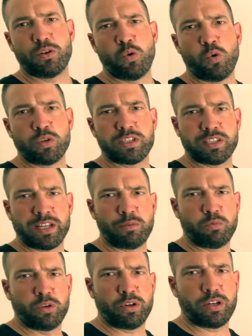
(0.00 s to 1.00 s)
or
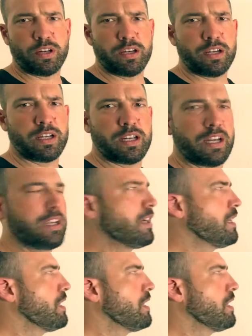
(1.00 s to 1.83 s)
sled work, okay?